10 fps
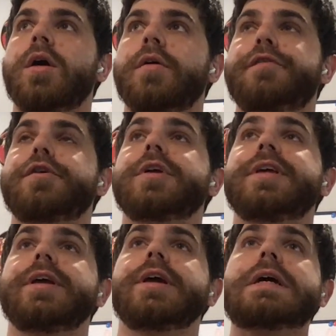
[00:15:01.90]
for
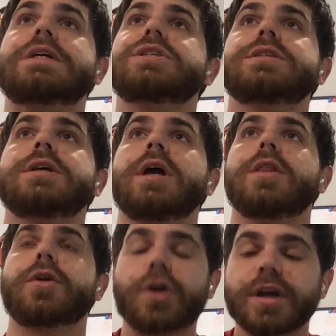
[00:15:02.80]
years
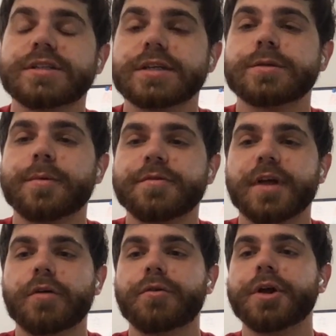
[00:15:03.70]
the criticism of
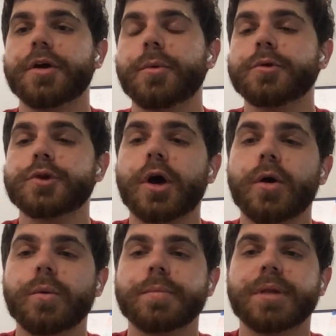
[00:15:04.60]
Del Rio was,
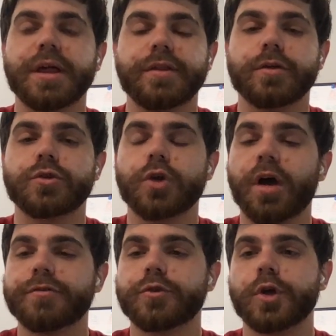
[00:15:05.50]
oh, we play this
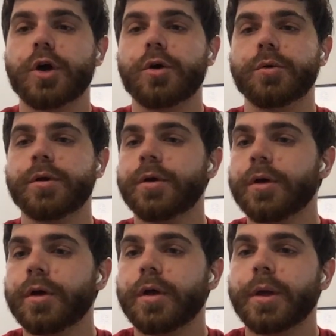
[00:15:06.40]
soft zone.
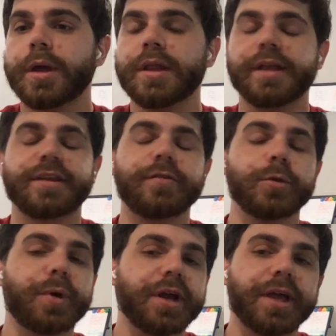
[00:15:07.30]
He lets
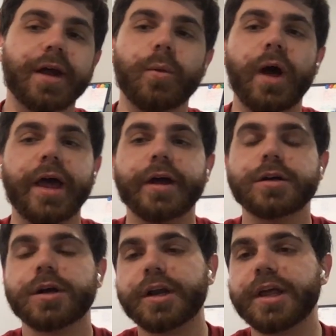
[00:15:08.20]
everybody get away
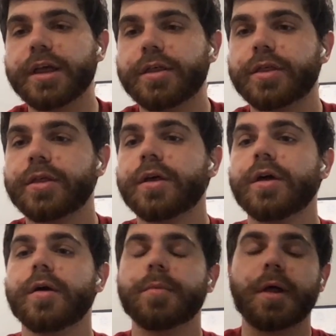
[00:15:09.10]
underneath,
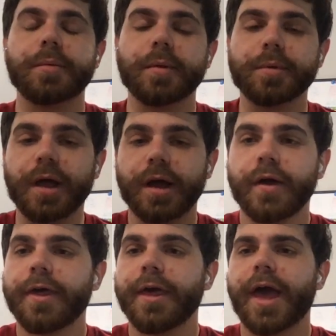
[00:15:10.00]
blah, blah, blah.
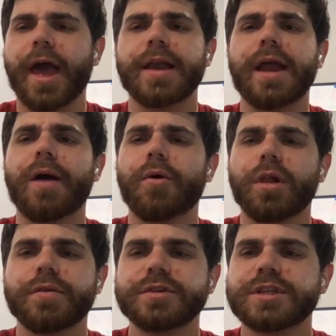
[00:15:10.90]
And now
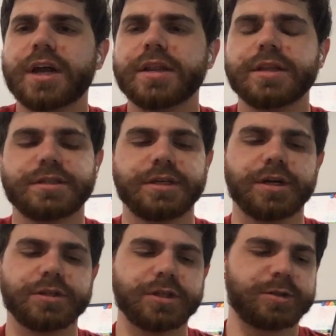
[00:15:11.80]
all of a sudden this
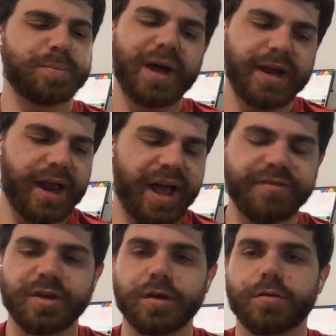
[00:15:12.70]
year, despite
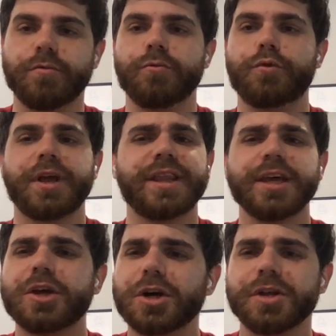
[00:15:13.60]
having really
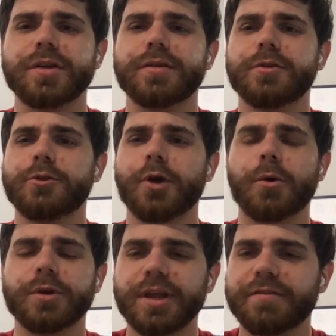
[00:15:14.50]
good
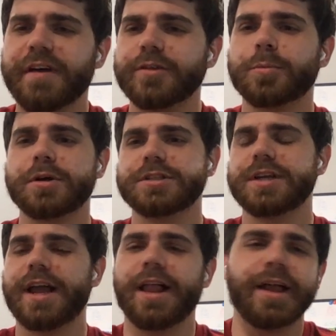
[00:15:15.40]
zone defense
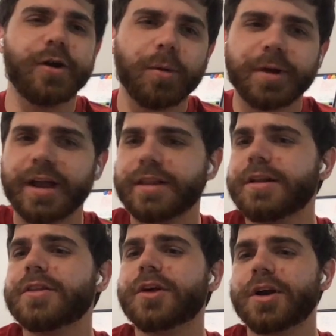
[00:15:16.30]
personnel I know I'm getting a
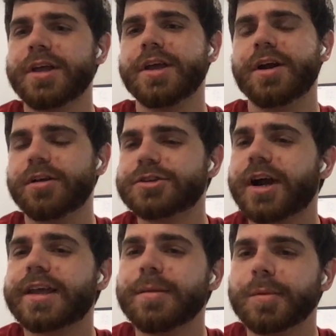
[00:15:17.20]
little nerdy here. I'll try
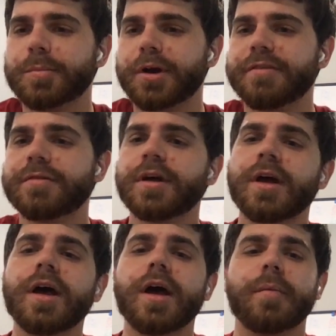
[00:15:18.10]
to keep it brief.
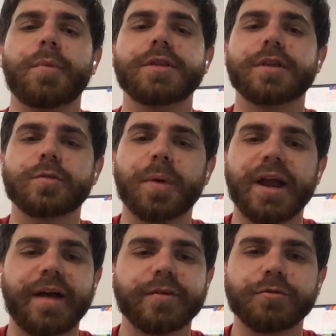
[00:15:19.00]
But despite
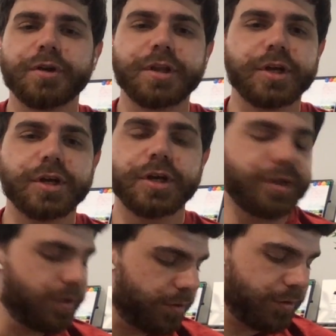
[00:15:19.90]
having really
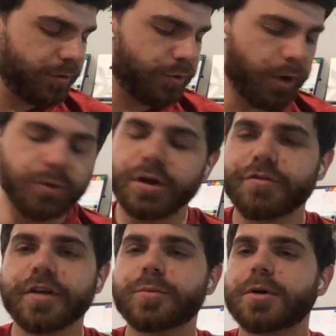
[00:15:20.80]
good zone
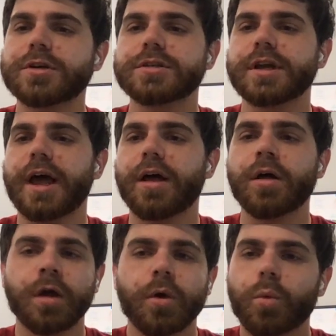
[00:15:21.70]
defense personnel,
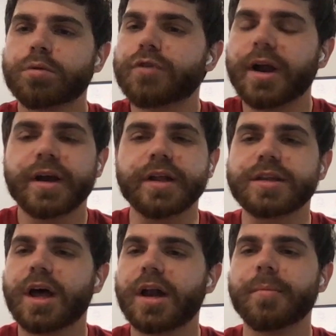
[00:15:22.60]
we're running a
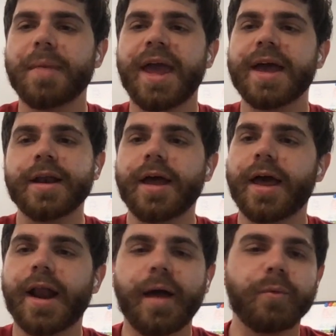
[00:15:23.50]
ton of man.
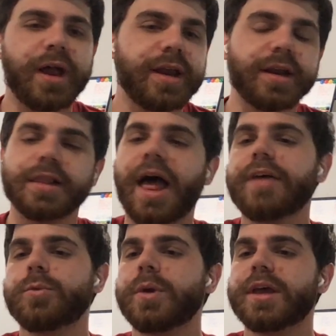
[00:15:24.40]
And I went into
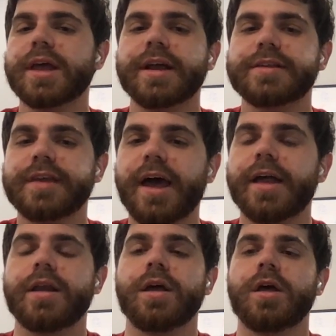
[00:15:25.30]
last week and I
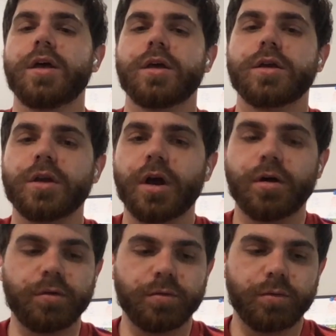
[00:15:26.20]
said, you
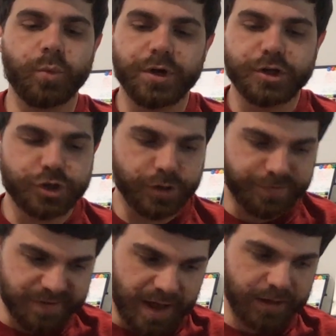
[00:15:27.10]
know, we should
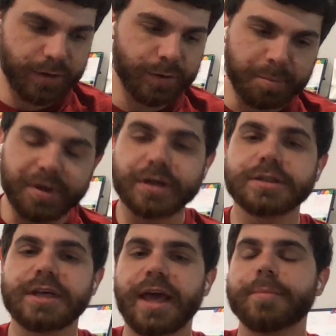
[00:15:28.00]
follow the Bills'
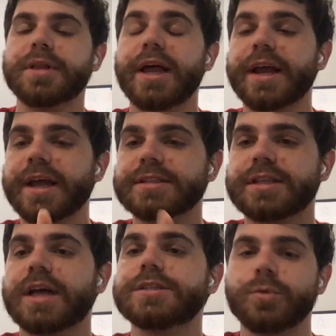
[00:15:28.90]
game plan against
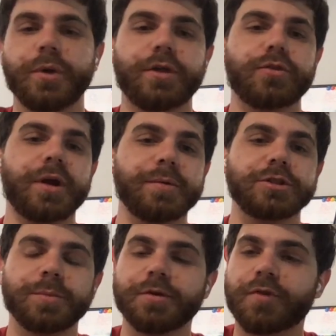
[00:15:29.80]
us in week three. We
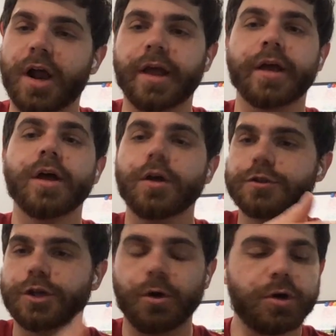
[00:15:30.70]
should be running
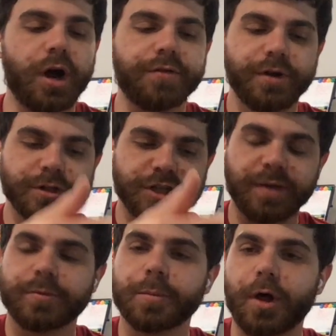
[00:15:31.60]
zone coverage,
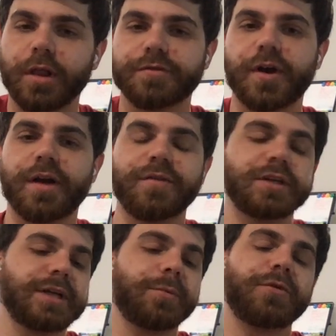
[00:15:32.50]
keep the ball in front of
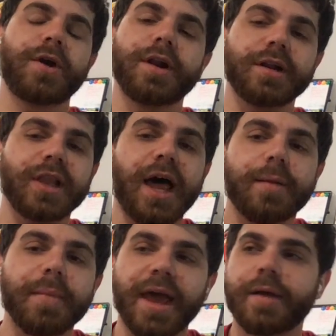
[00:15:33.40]
us, and we're running a lot of
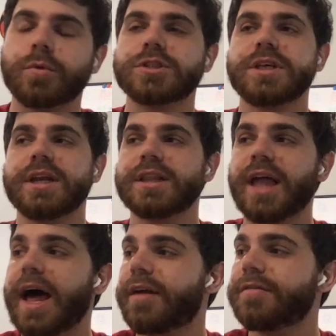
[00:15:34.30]
man. We're seeing a
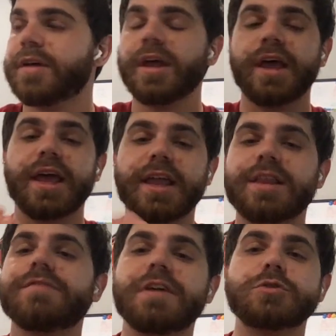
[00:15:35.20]
lot of
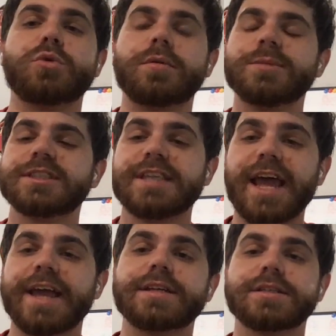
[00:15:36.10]
individual mistakes,